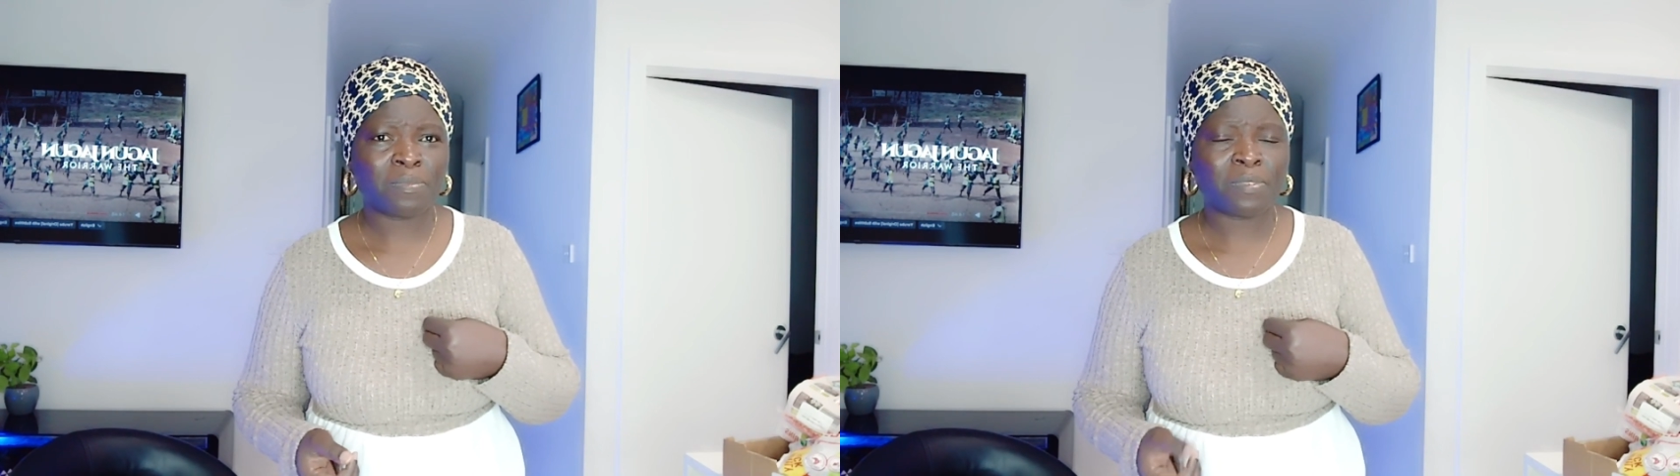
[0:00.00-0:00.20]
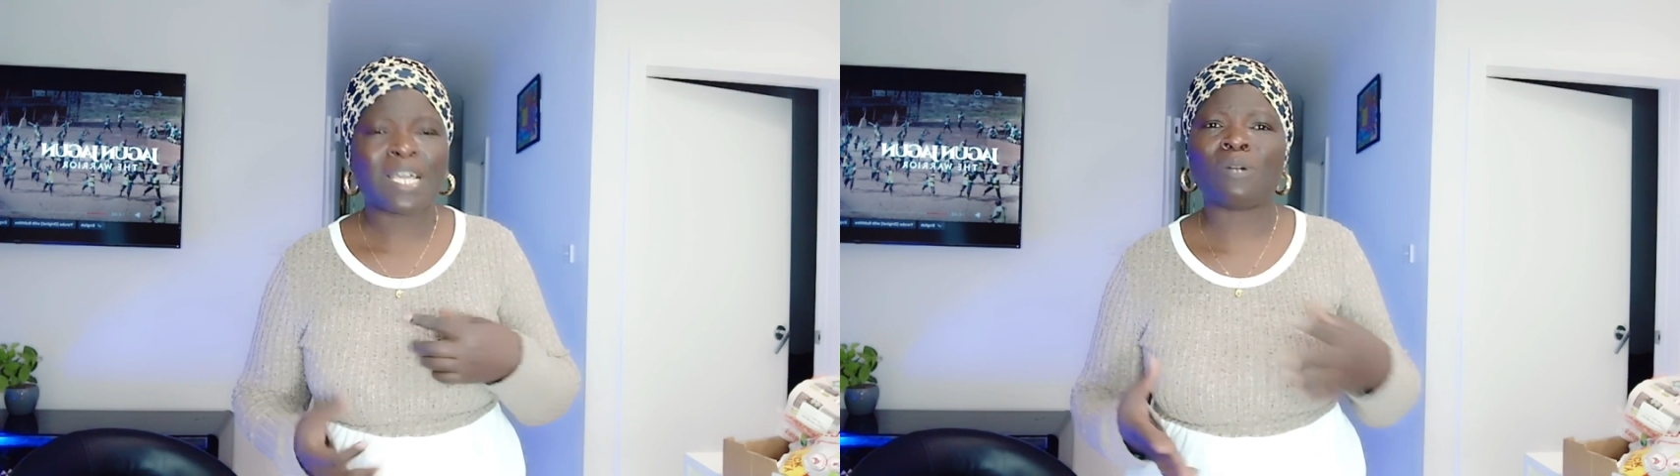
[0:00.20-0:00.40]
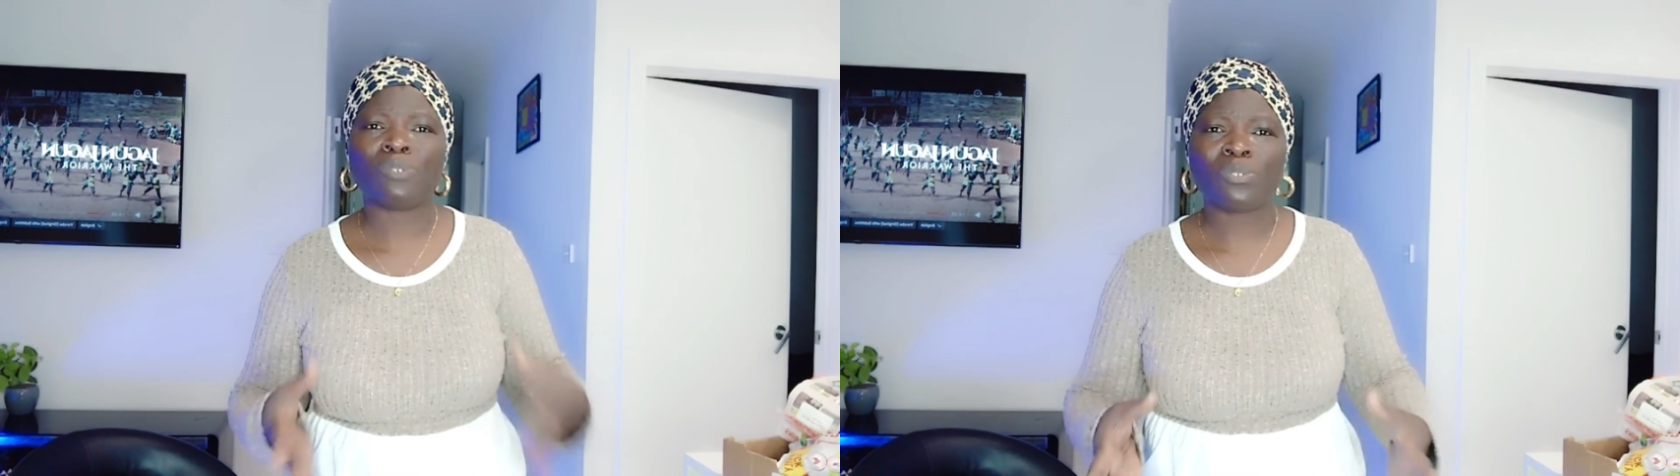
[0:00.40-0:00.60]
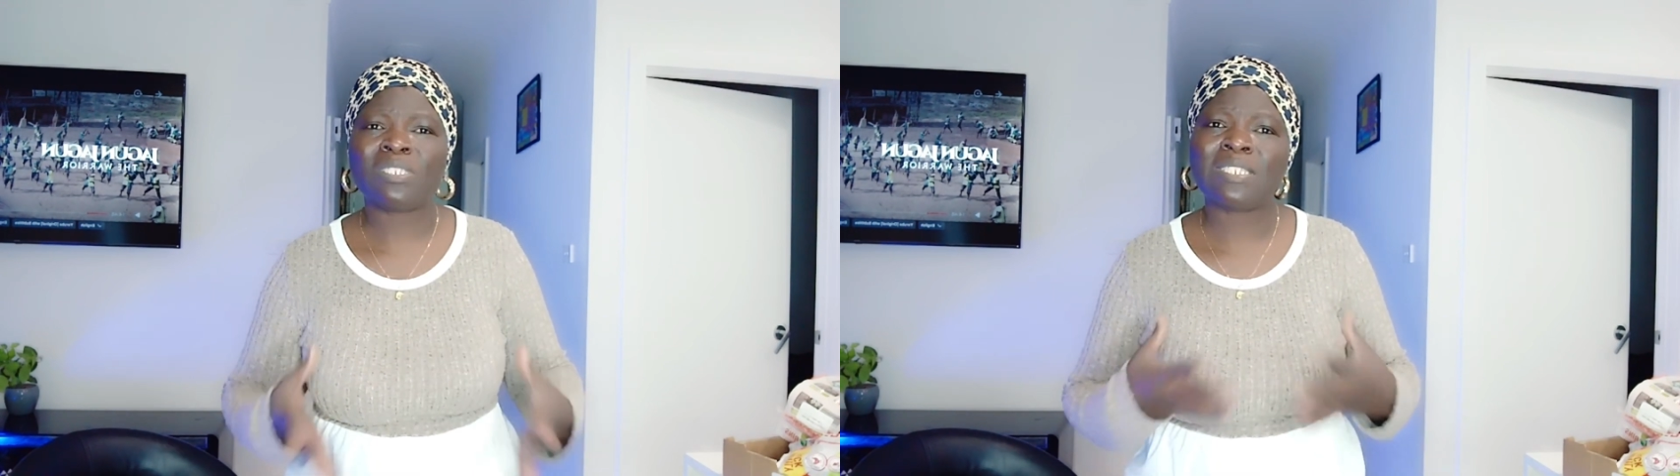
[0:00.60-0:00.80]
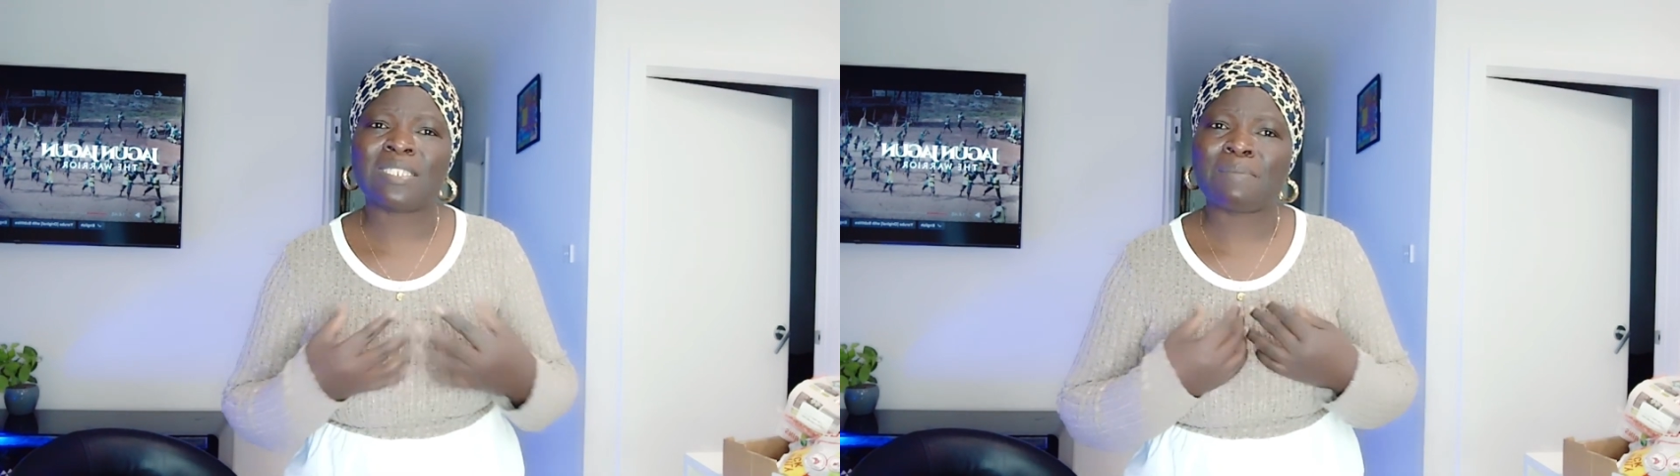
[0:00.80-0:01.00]
i will do things
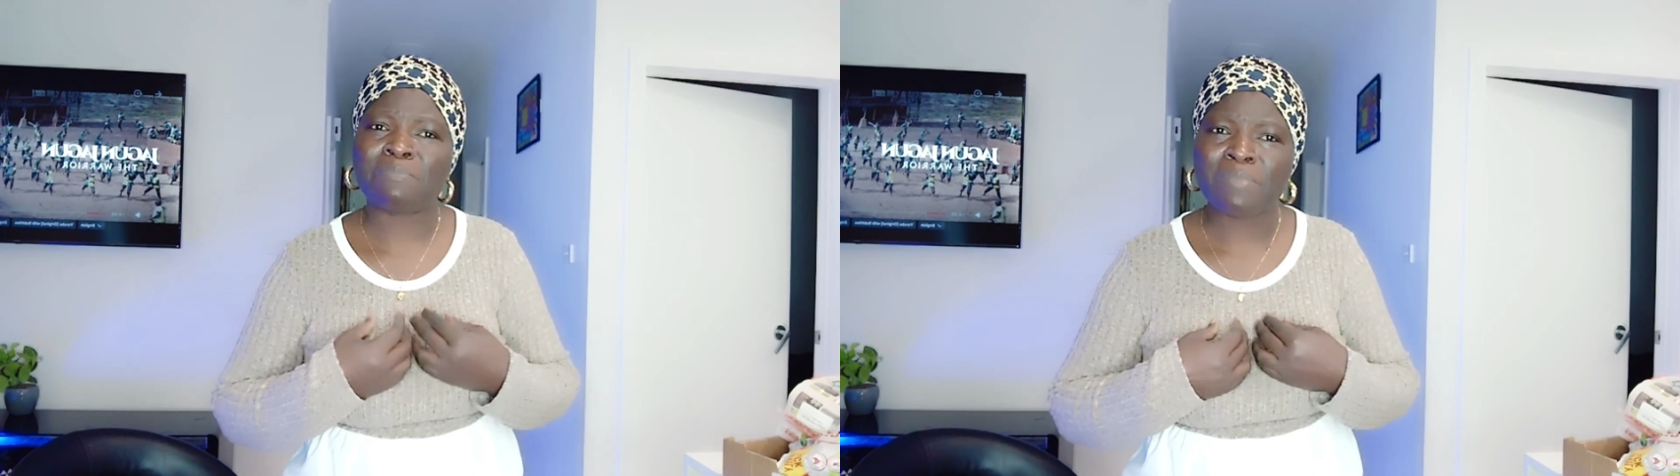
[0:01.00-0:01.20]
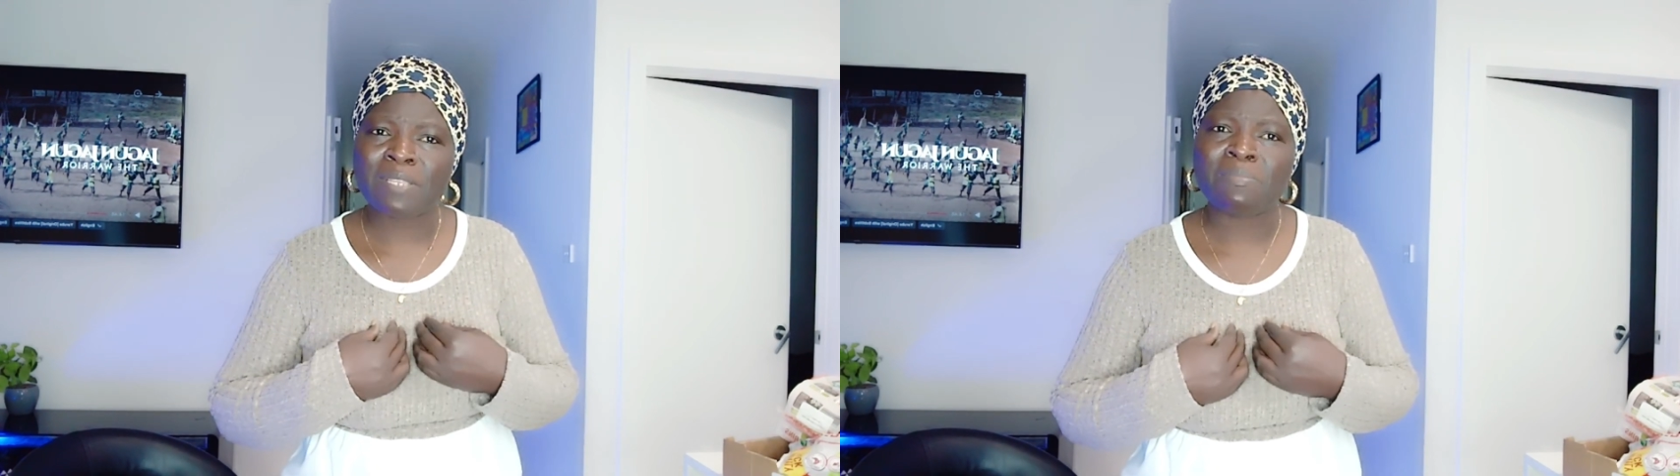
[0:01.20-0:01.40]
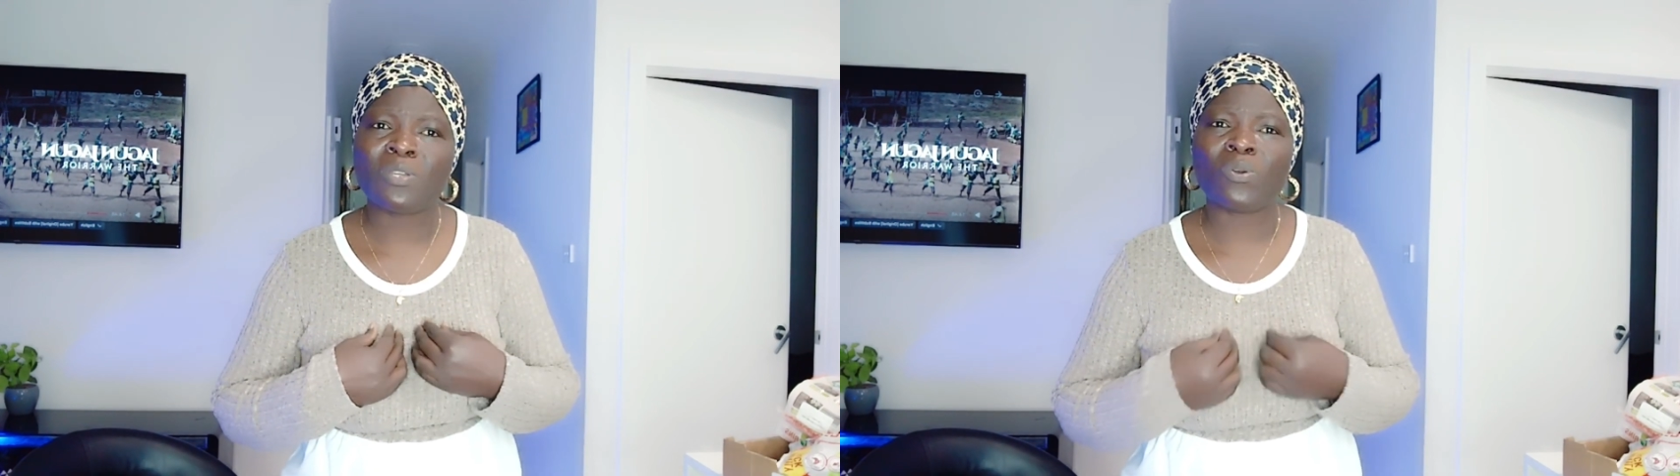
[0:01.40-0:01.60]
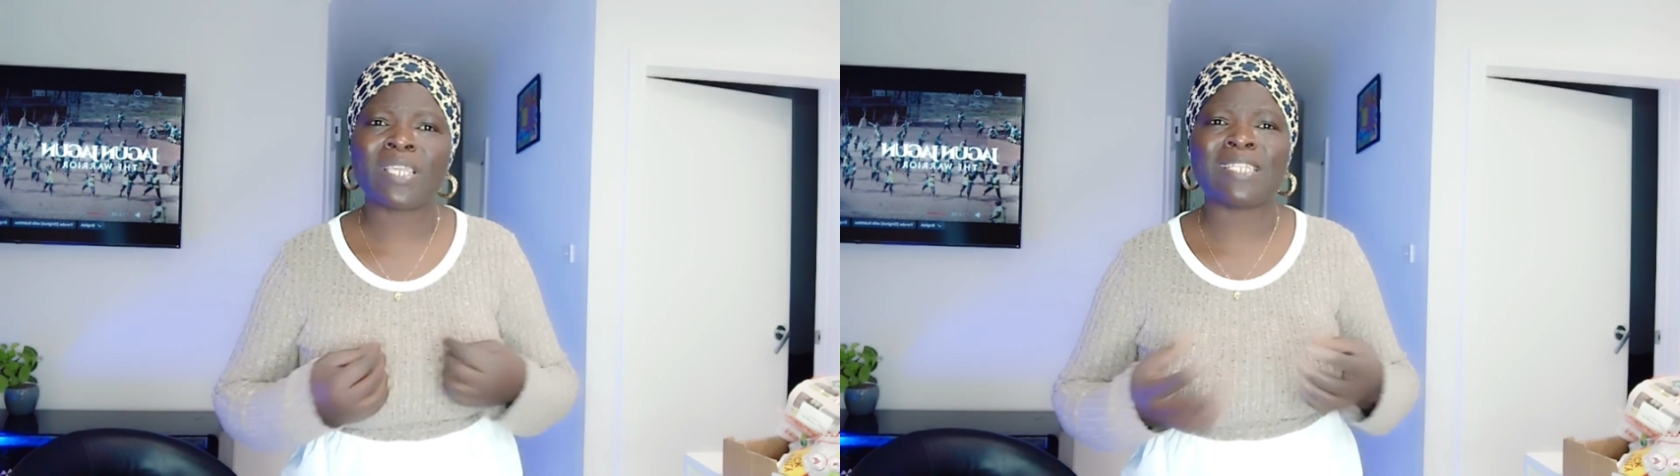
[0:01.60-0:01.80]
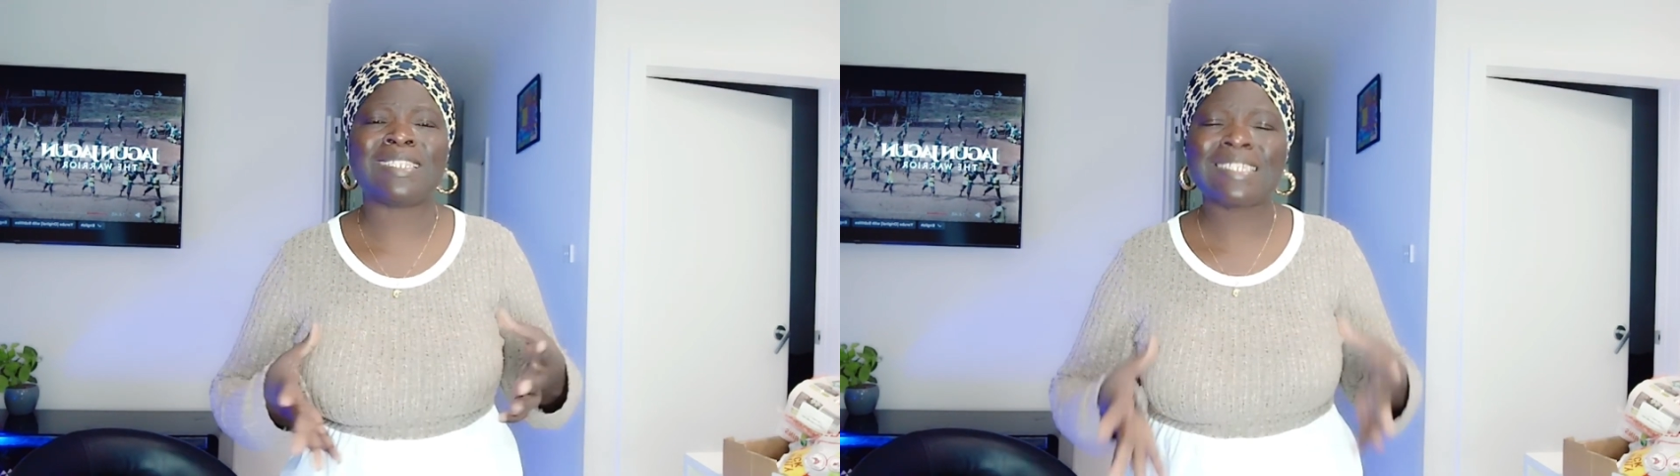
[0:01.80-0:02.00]
that make me okay the